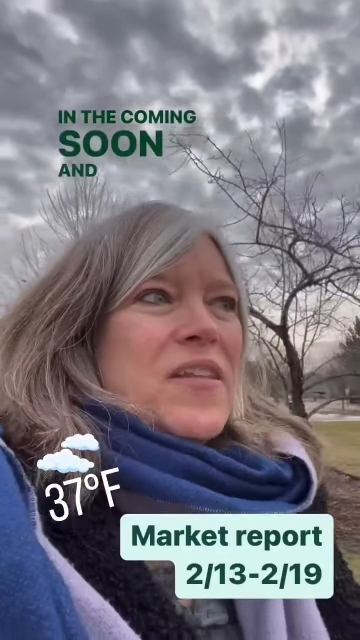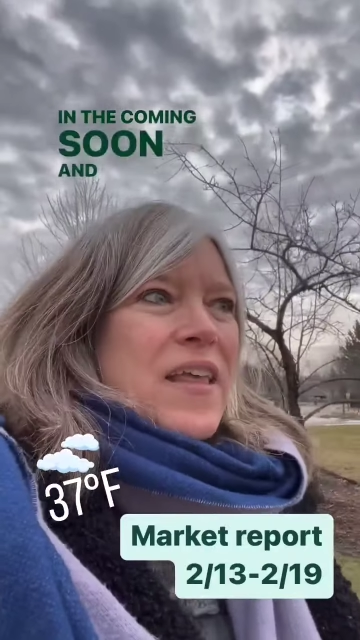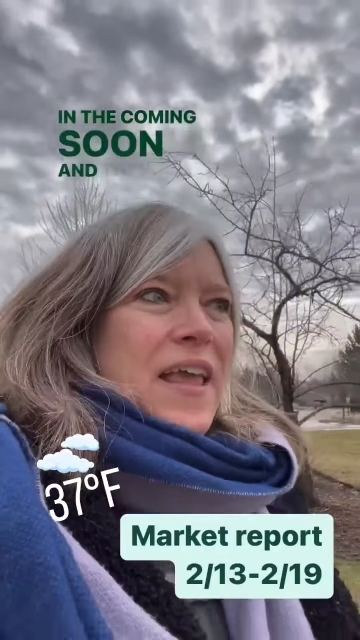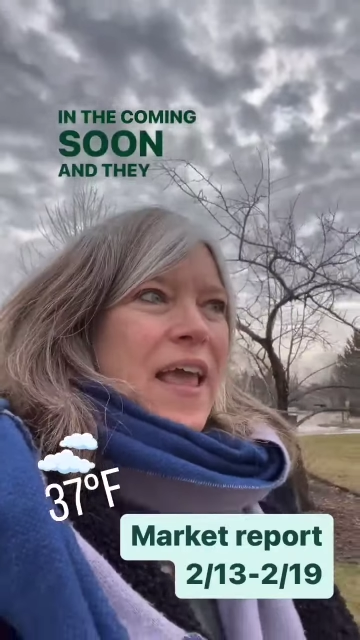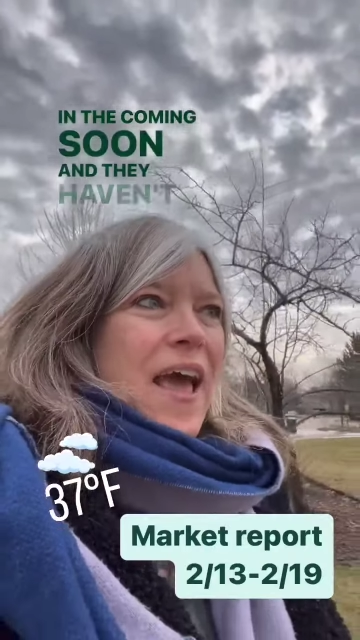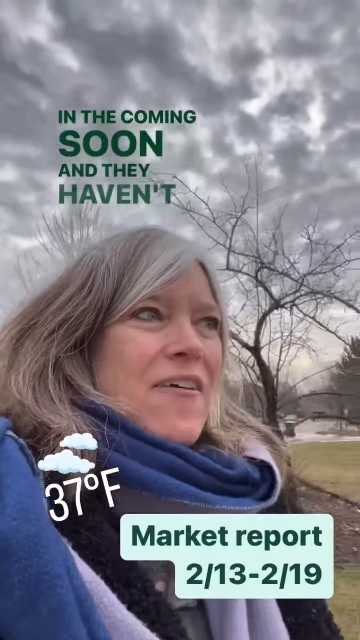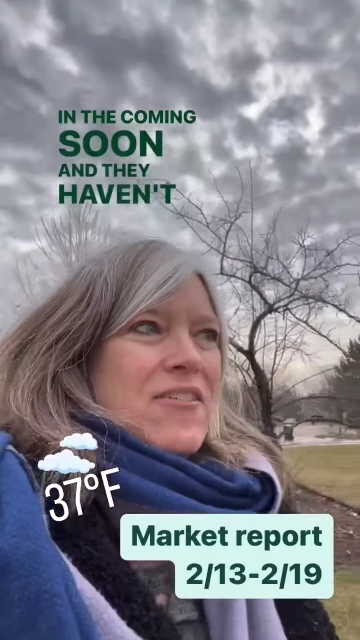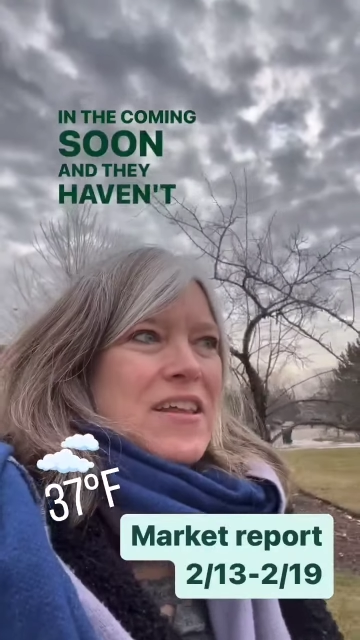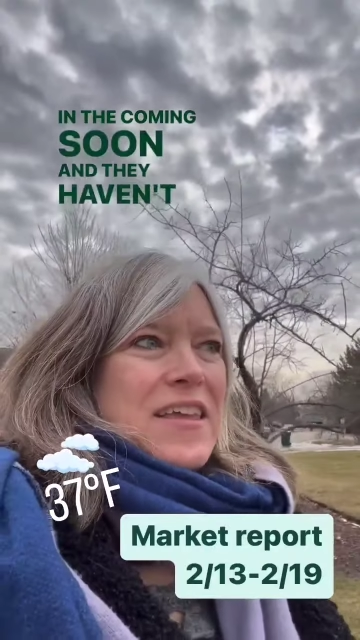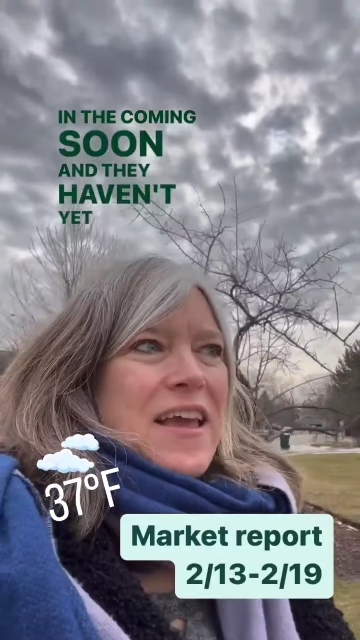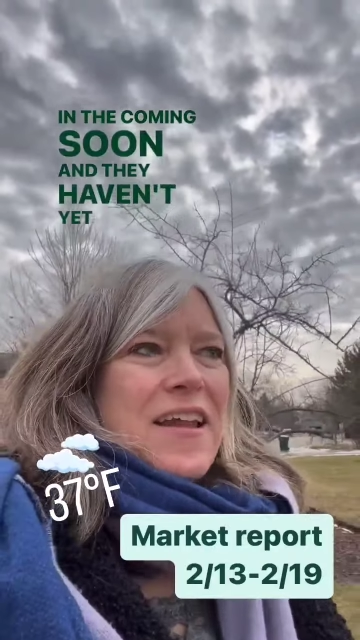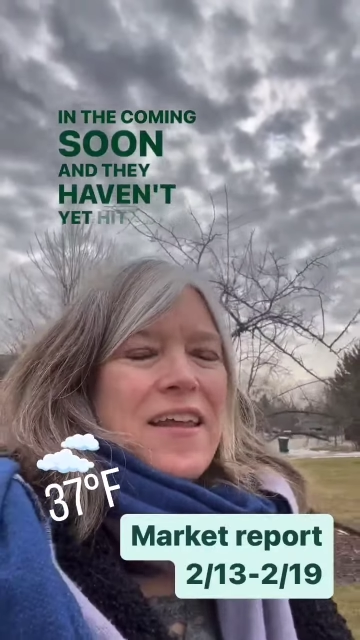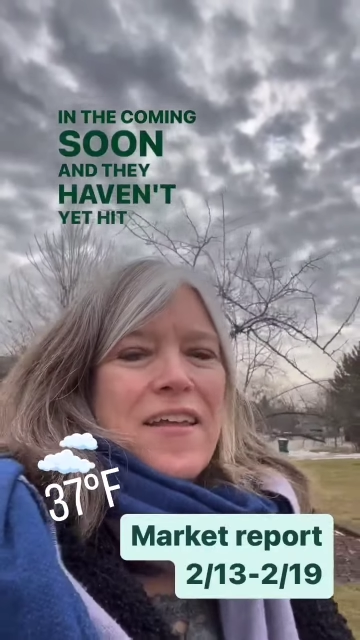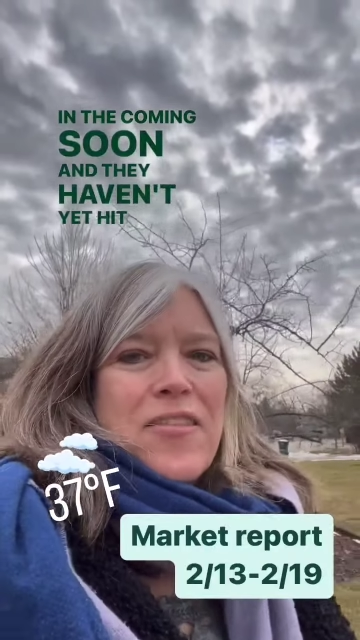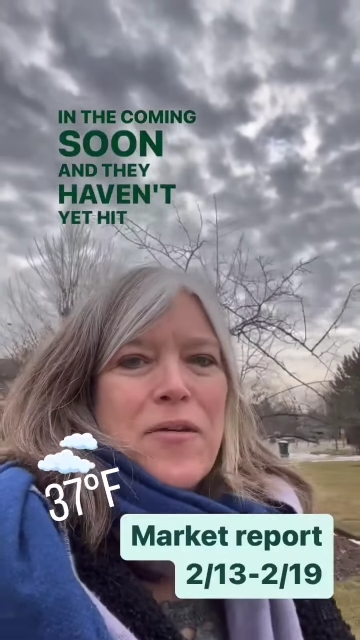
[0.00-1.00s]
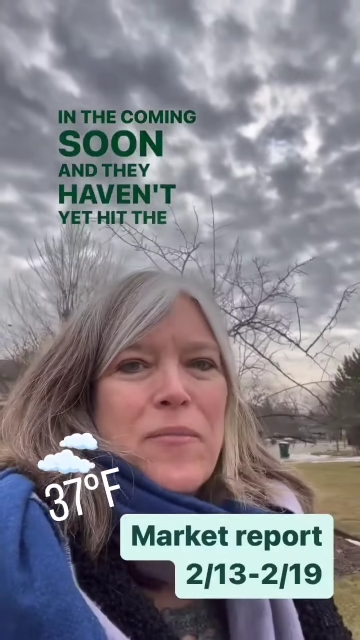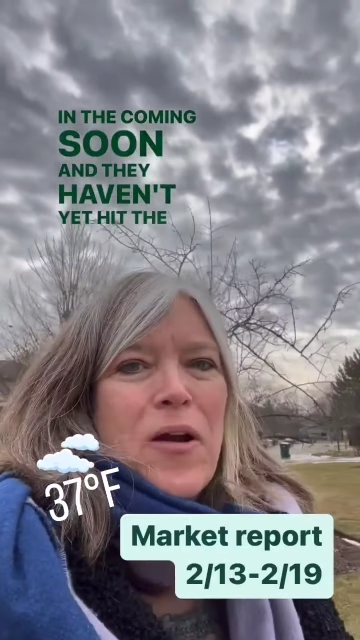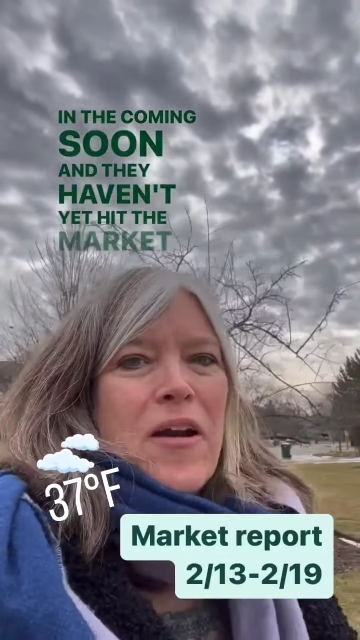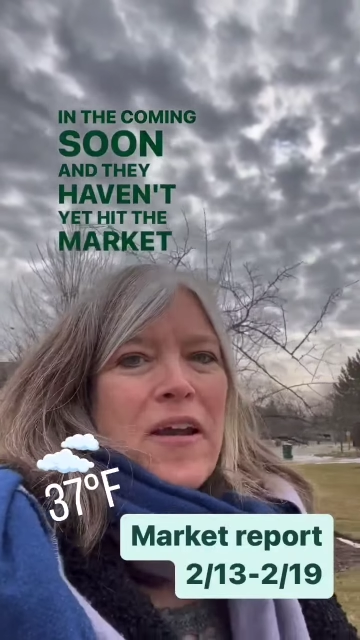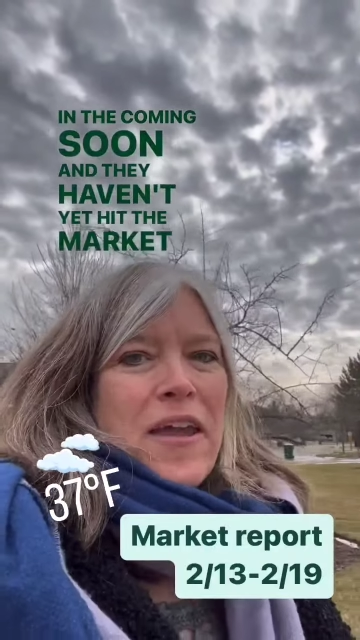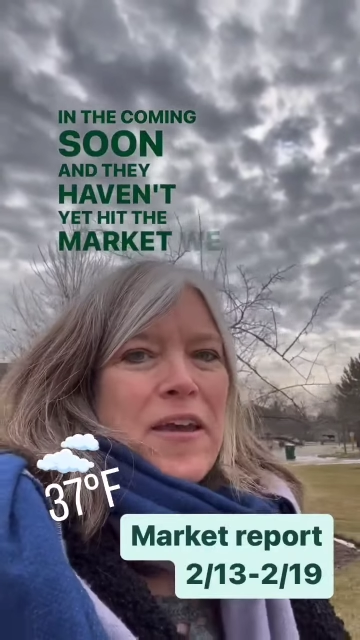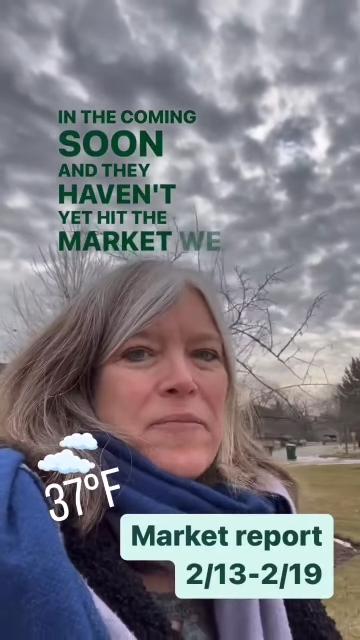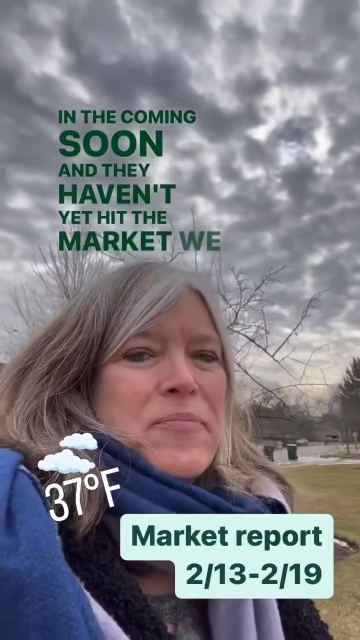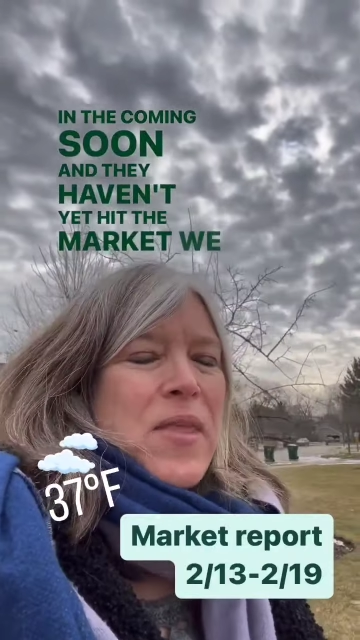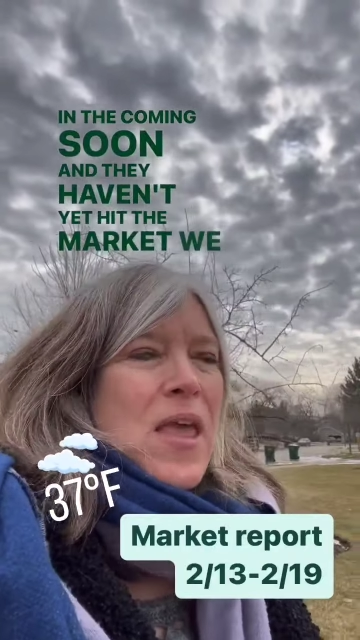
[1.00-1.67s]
and they haven't yet hit the market.